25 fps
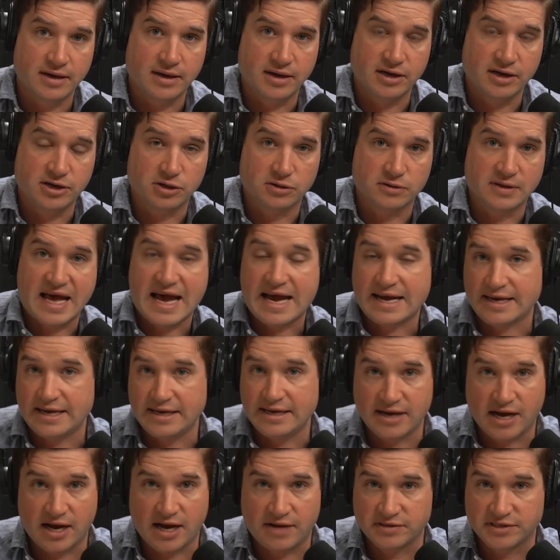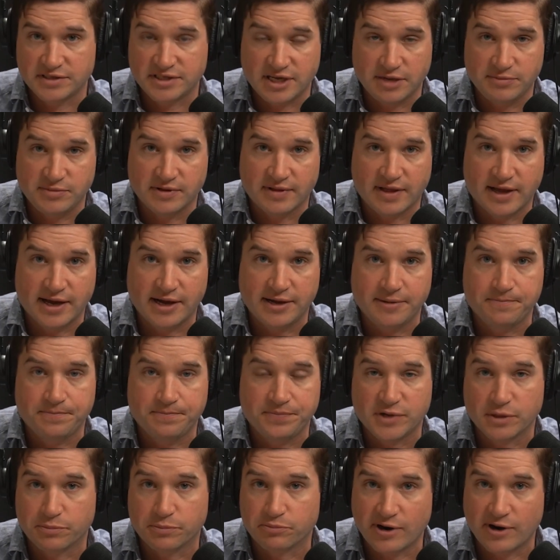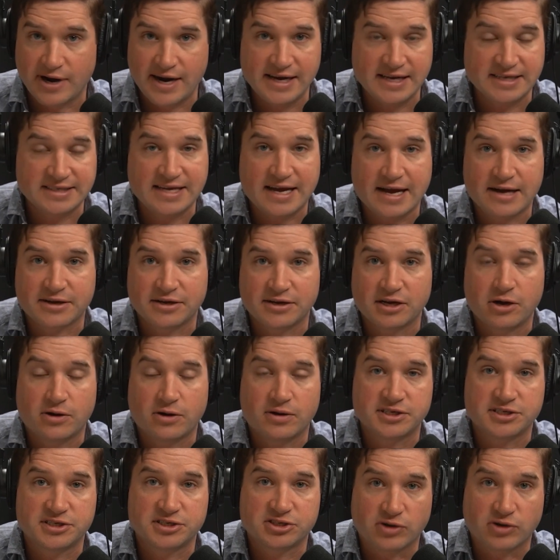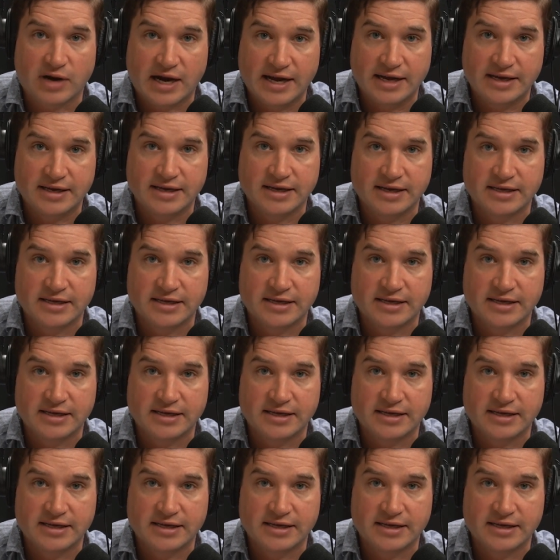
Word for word: and you're lacking novel stimuli, your brain is not going to go on strike.